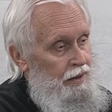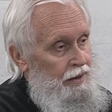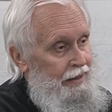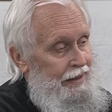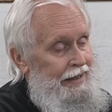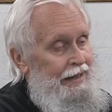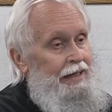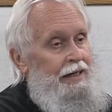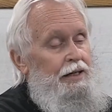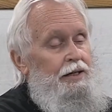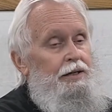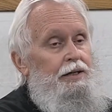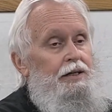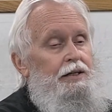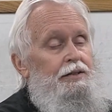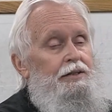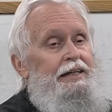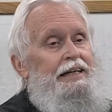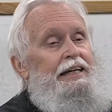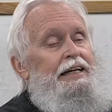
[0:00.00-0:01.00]

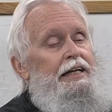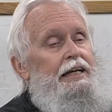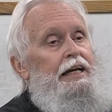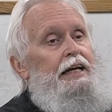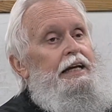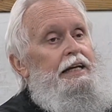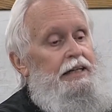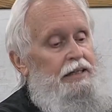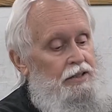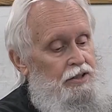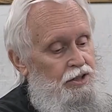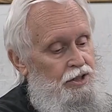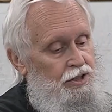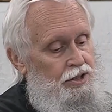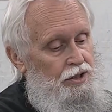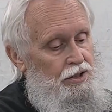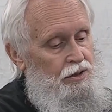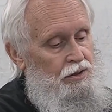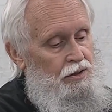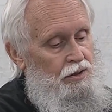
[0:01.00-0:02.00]
In the
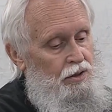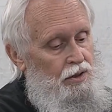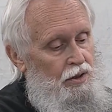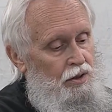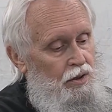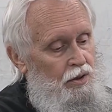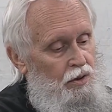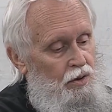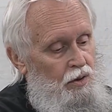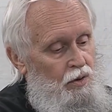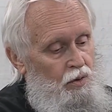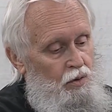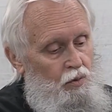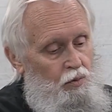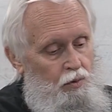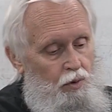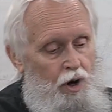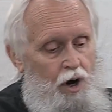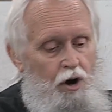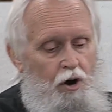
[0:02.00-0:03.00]
East,
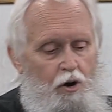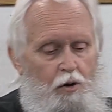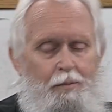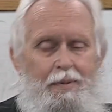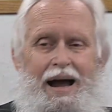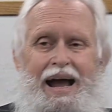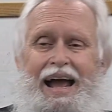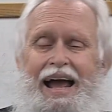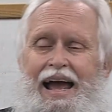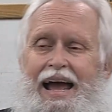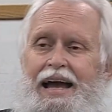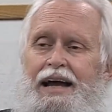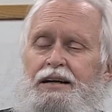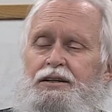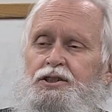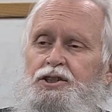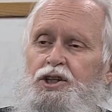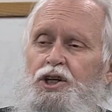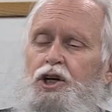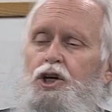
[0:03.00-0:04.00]
Rome
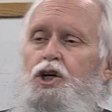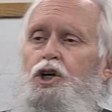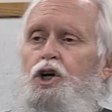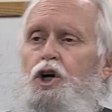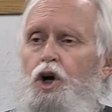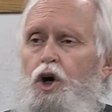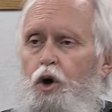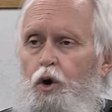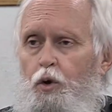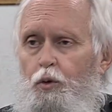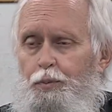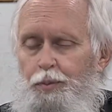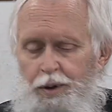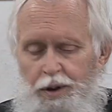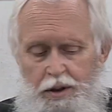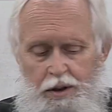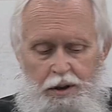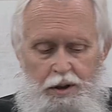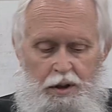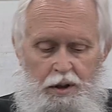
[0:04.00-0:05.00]
had to
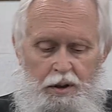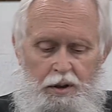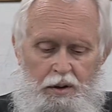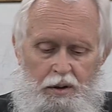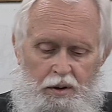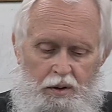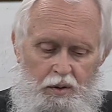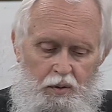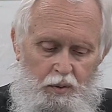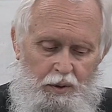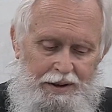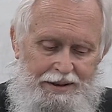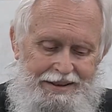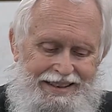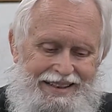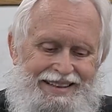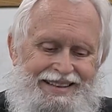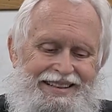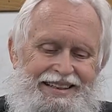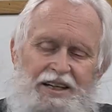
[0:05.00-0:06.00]
cope with
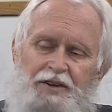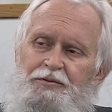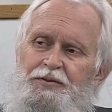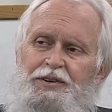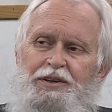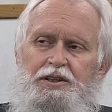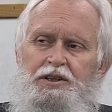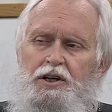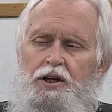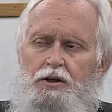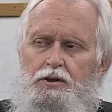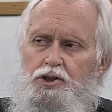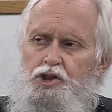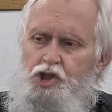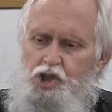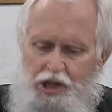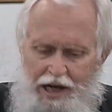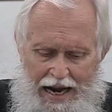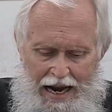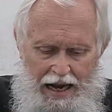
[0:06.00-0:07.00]
the difficult
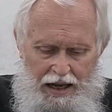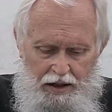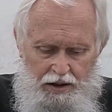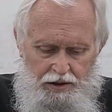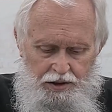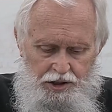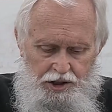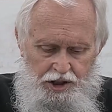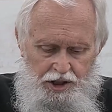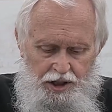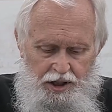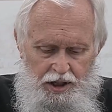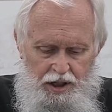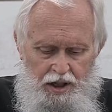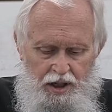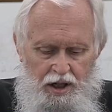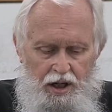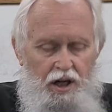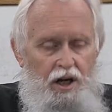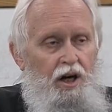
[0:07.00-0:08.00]
challenge
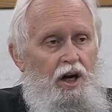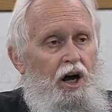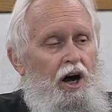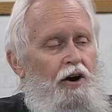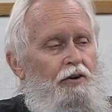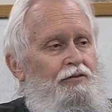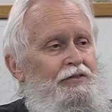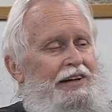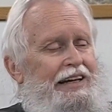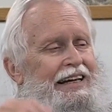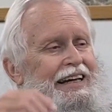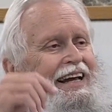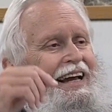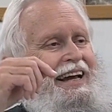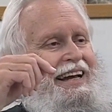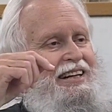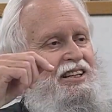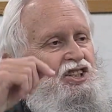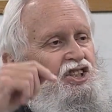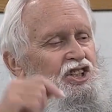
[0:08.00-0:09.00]
of the
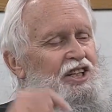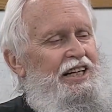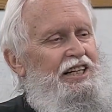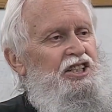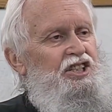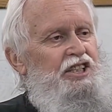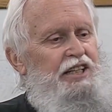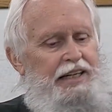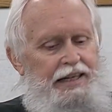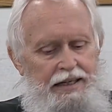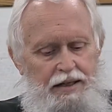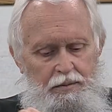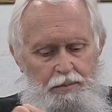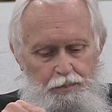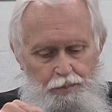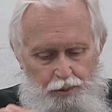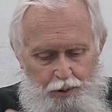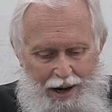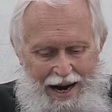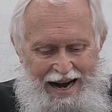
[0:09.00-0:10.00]

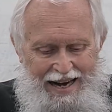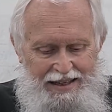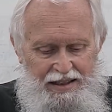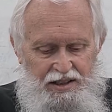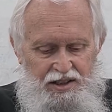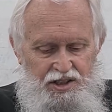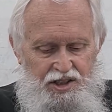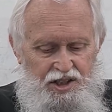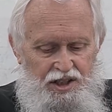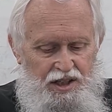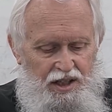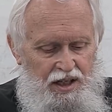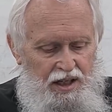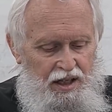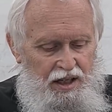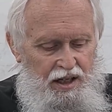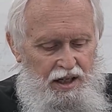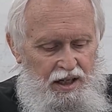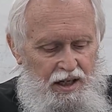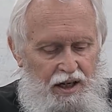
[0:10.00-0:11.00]
existing practice
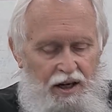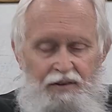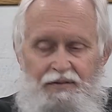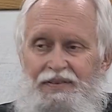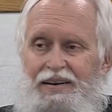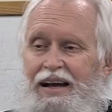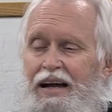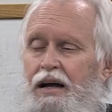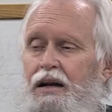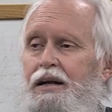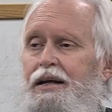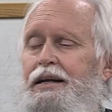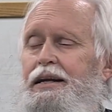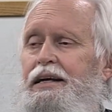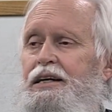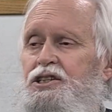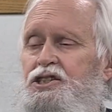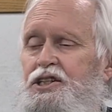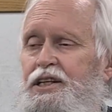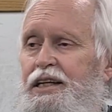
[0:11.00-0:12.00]
of
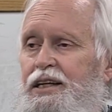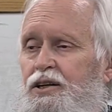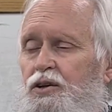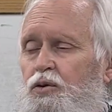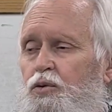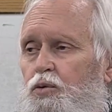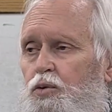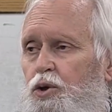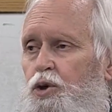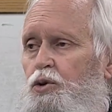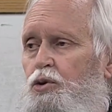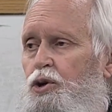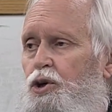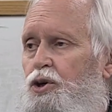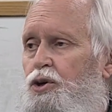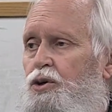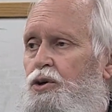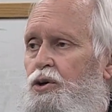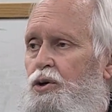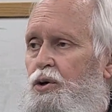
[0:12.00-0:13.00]
Hellenistic
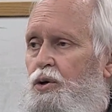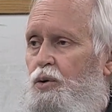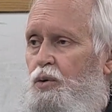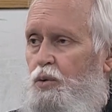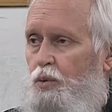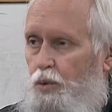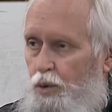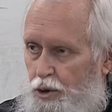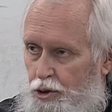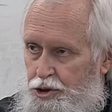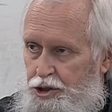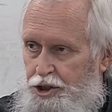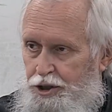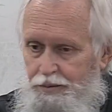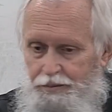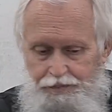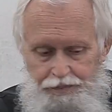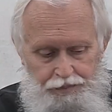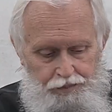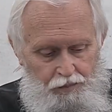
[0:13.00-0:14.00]
ruler worship.